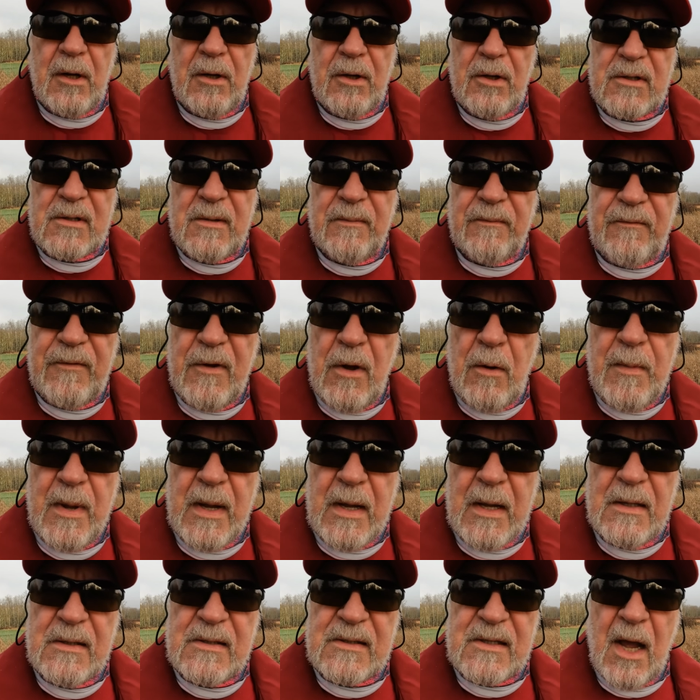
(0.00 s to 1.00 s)
gonna do some
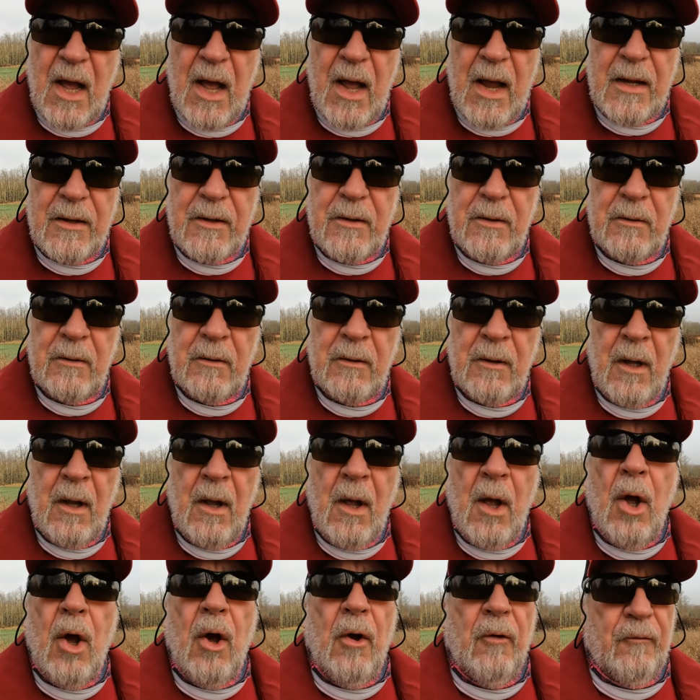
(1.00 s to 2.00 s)
filming inside
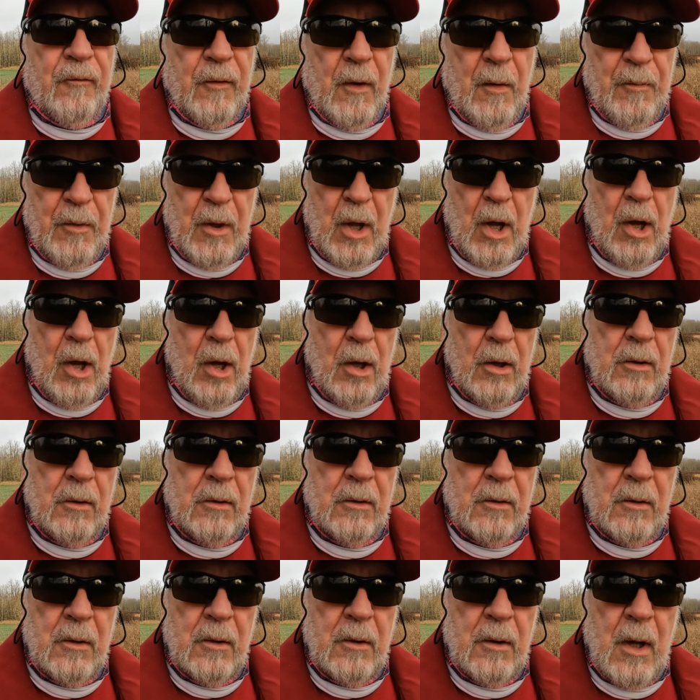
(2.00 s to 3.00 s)
from the
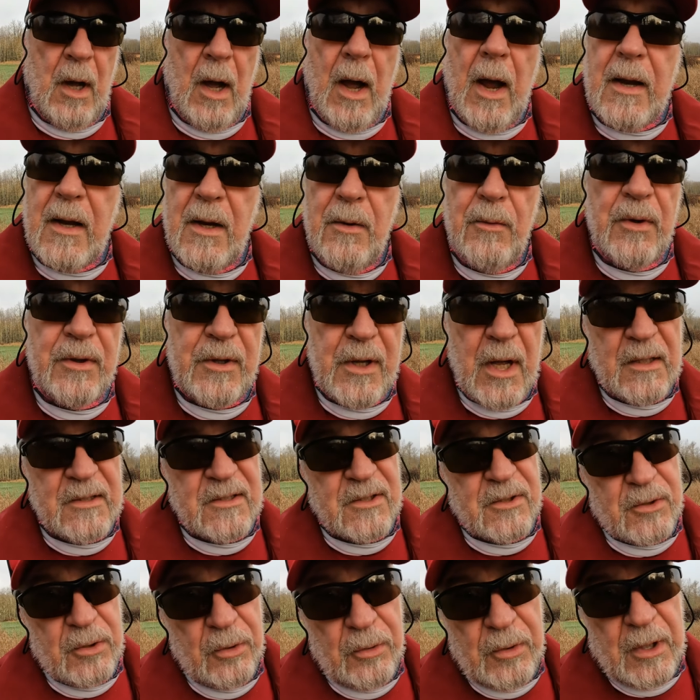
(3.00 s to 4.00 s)
Hiking with
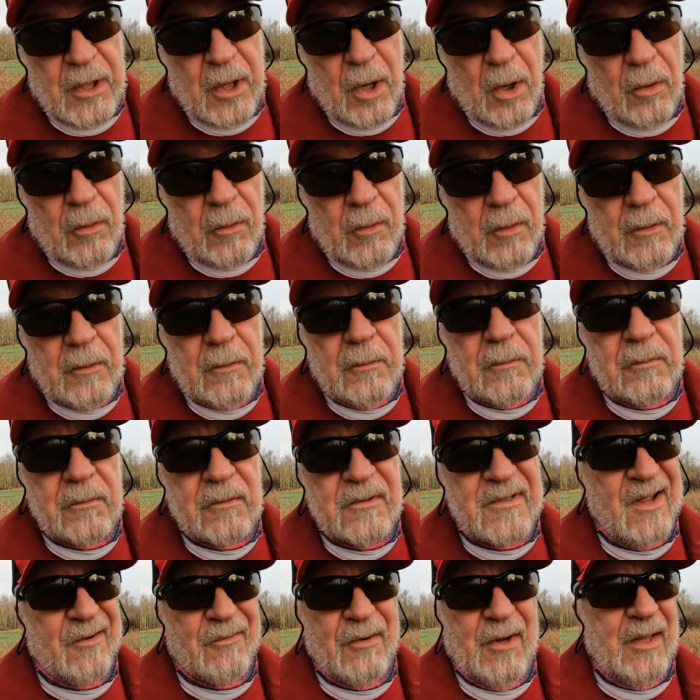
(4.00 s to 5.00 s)
Gus studio.
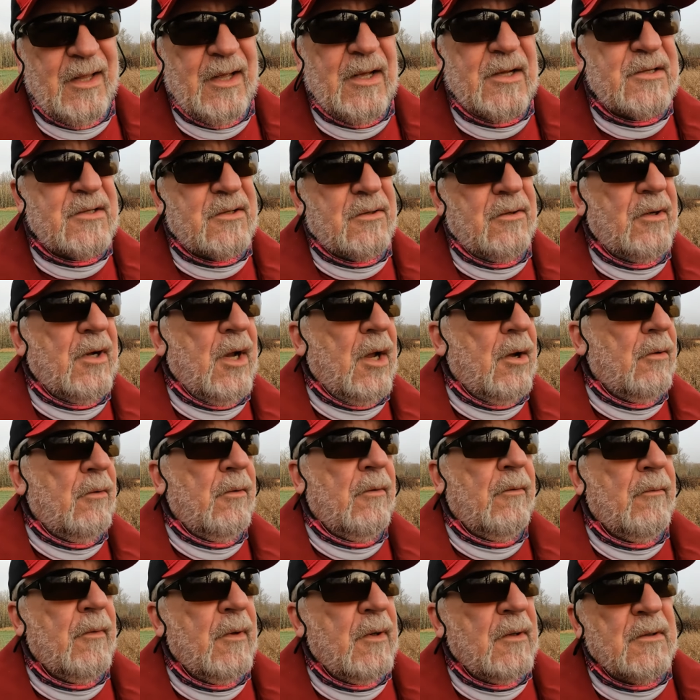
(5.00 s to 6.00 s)
It's not really a
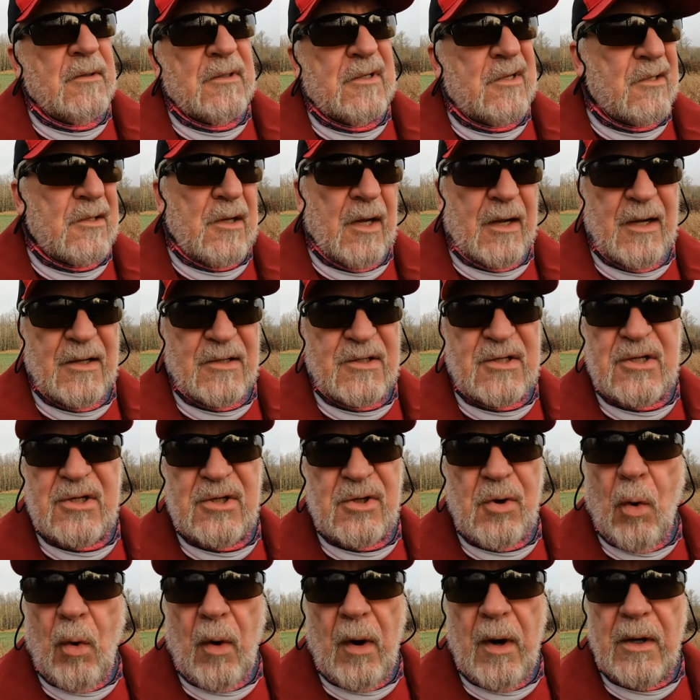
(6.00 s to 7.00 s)
studio, it's like a
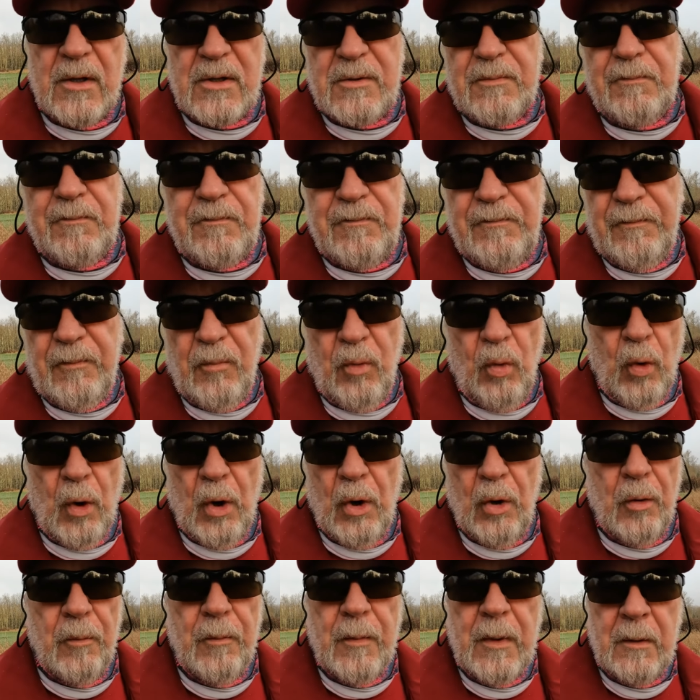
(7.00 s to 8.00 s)
storage
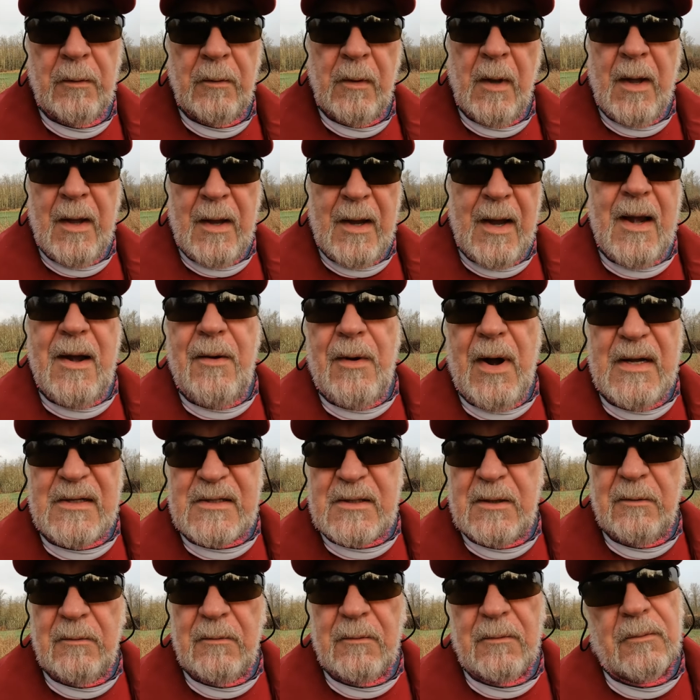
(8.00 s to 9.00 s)
room.
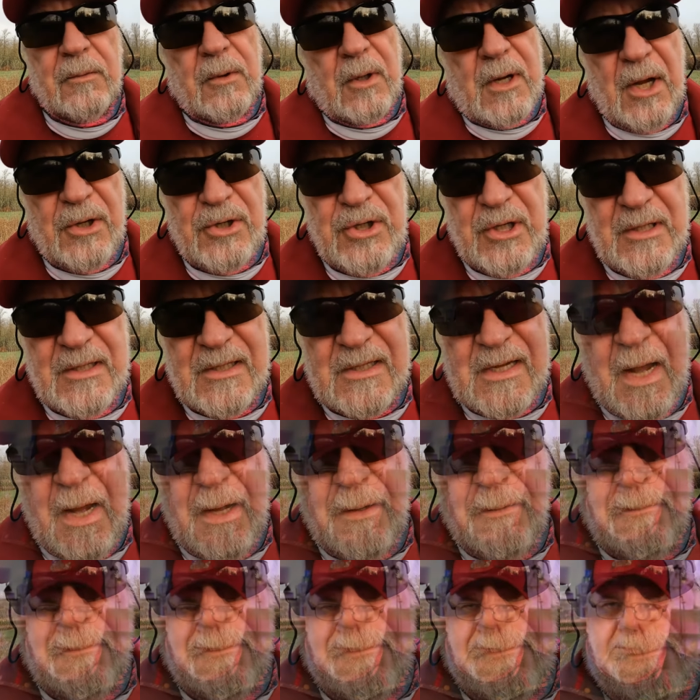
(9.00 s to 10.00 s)
Anyways, we'll catch you
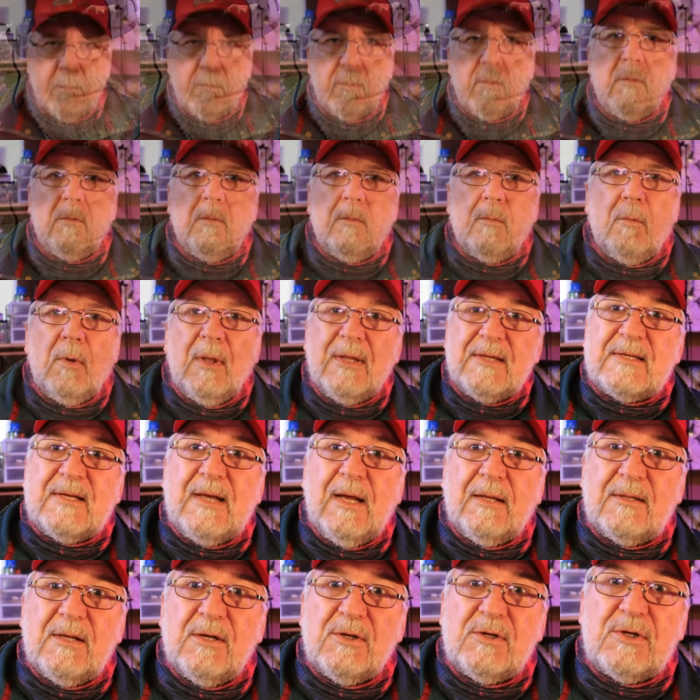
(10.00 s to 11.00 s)
inside. Well, let's
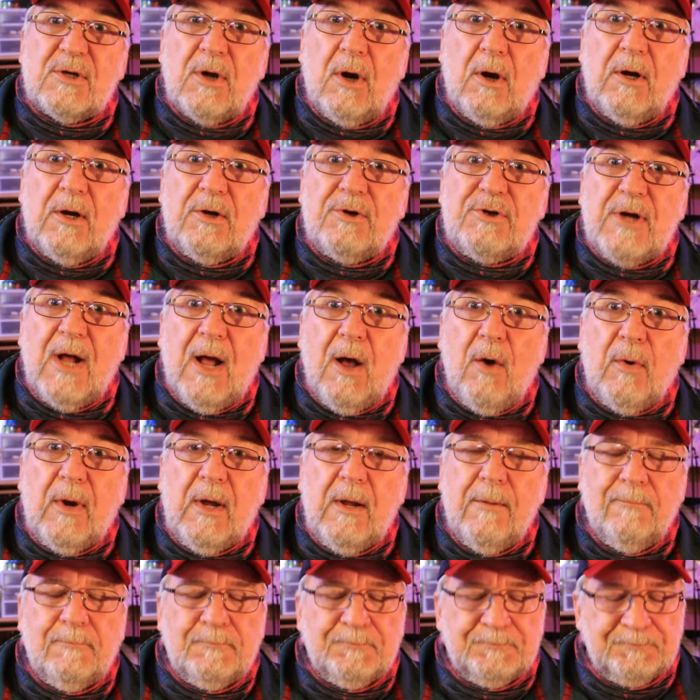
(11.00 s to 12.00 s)
get this started, shall we?